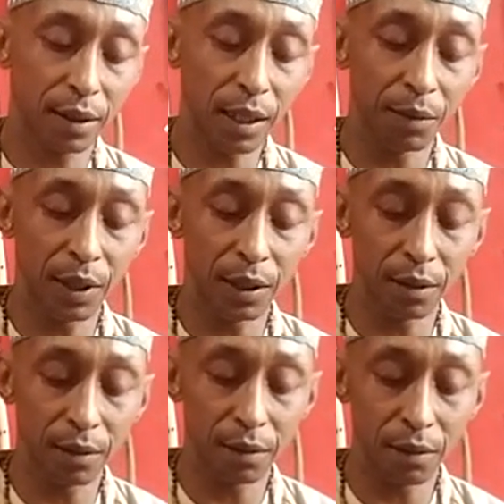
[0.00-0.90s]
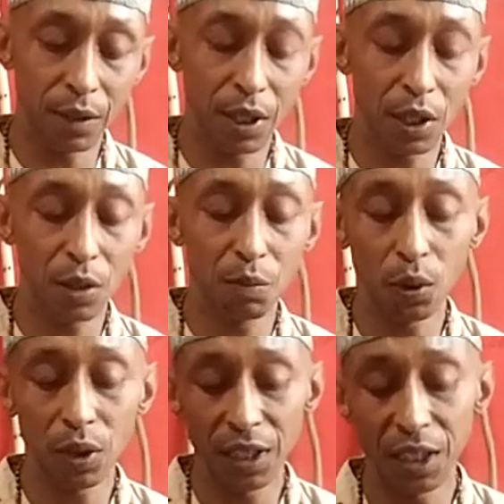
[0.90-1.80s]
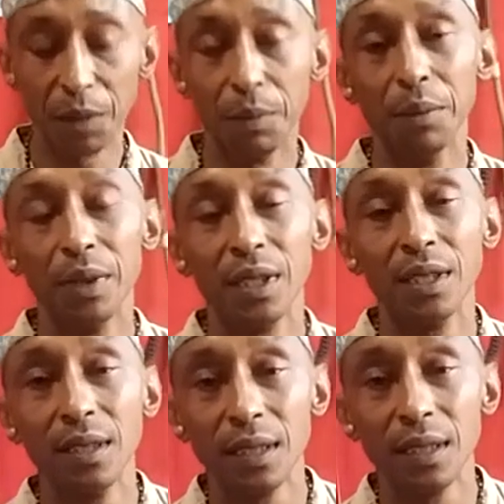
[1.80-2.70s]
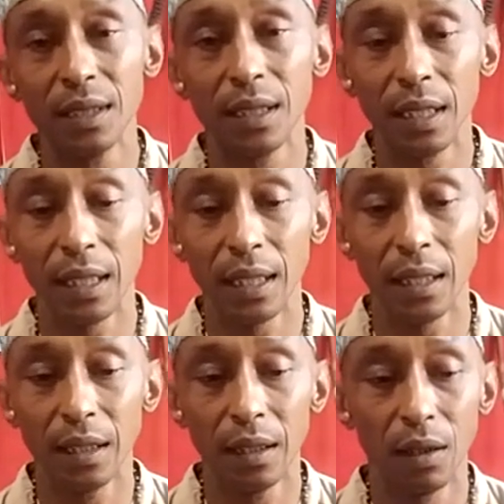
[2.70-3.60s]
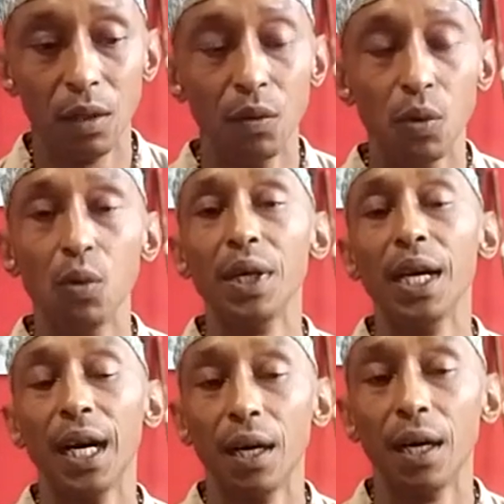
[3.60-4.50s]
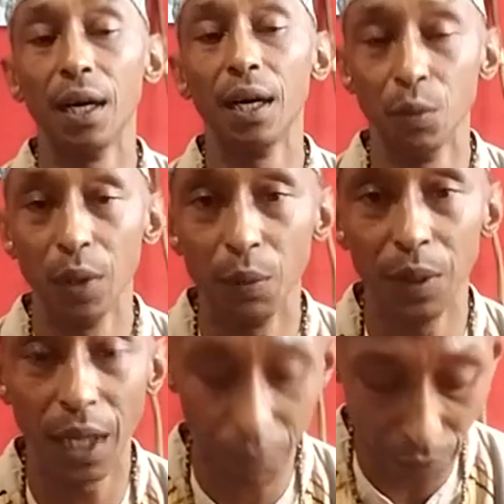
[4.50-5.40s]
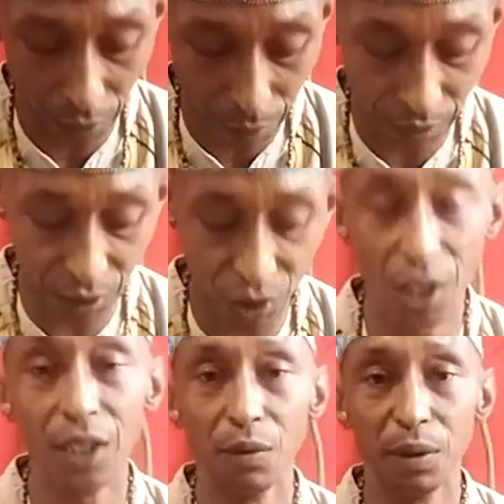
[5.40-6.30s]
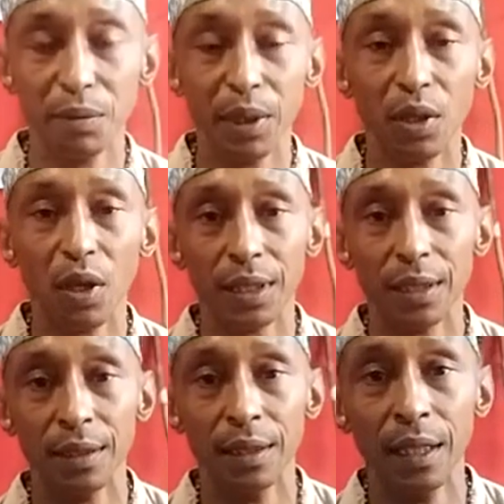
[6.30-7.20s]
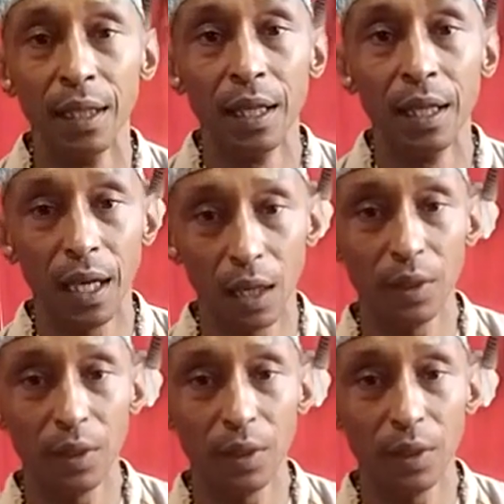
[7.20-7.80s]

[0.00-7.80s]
something very important in remembrance of who we are and where we come from and the journey we've been on in our